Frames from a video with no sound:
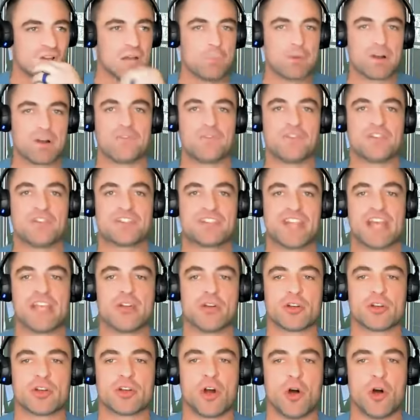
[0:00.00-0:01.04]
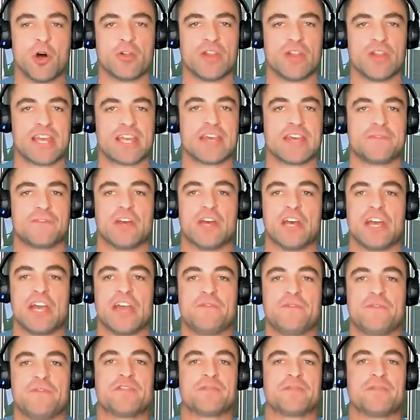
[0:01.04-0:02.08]
But if you set your goal, like if
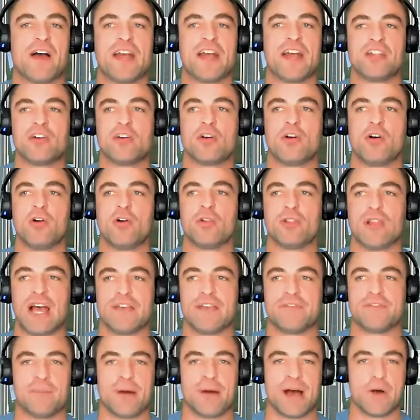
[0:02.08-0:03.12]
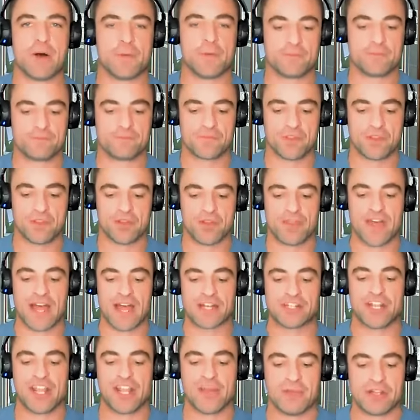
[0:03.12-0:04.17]
you define your whole life about
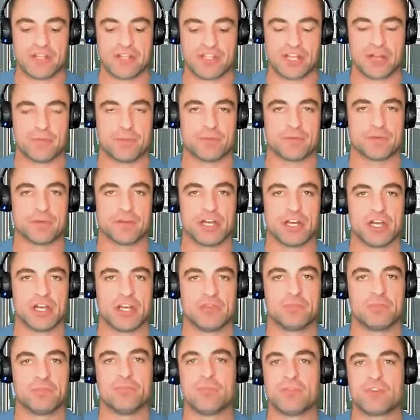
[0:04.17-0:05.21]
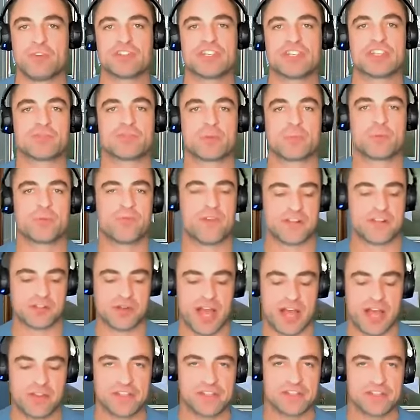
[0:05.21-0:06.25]
that championship, you see this with professional
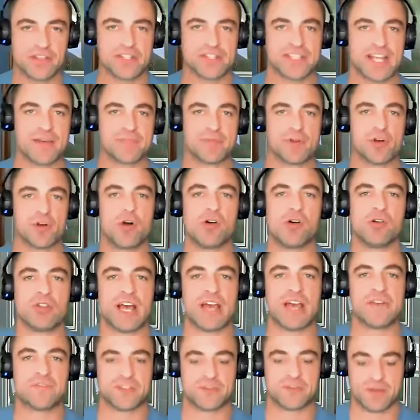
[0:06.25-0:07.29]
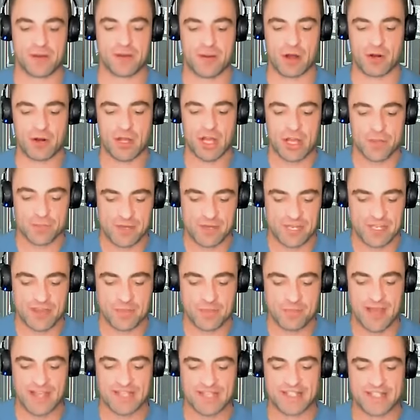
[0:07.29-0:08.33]
athletes all the time. Their whole life has been about being the
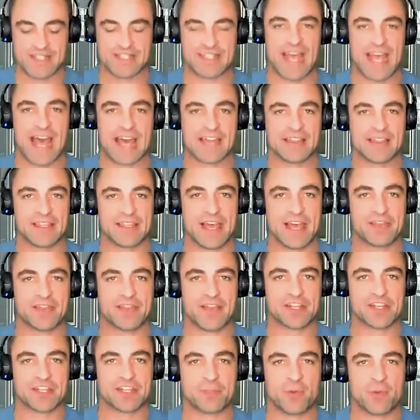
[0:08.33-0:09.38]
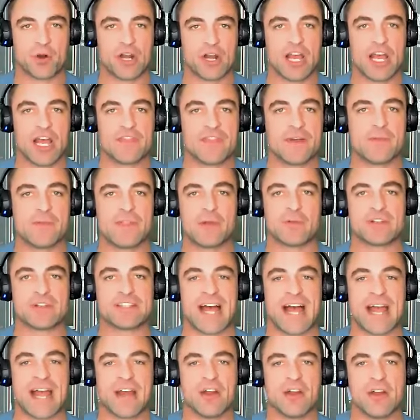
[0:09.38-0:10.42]
best at this athletic sport. Then when they
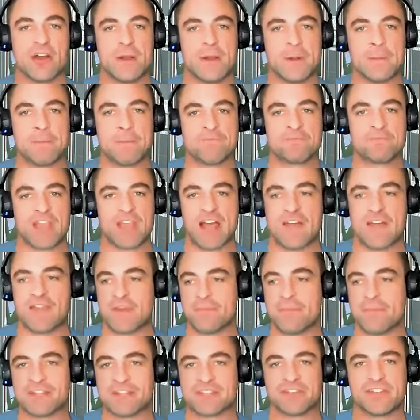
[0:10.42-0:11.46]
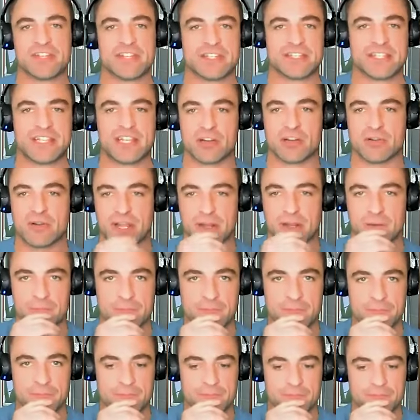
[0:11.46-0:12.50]
retire and they mentally deteriorate,
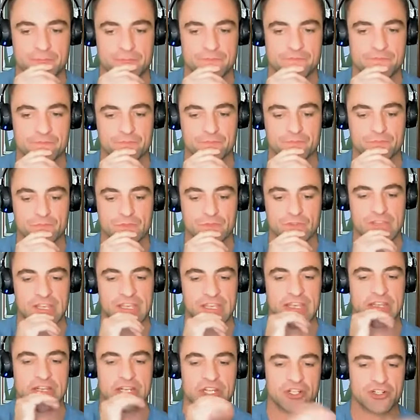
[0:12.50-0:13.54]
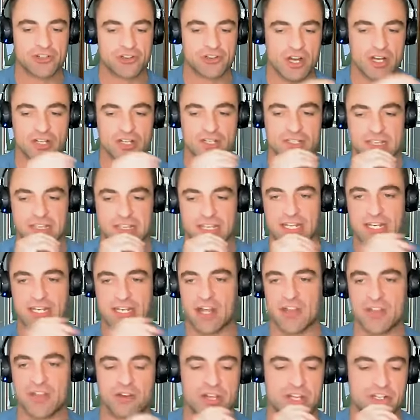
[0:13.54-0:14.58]
they get into drugs, they get into
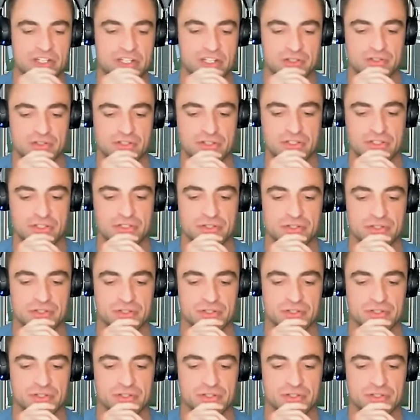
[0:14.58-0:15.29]
other issues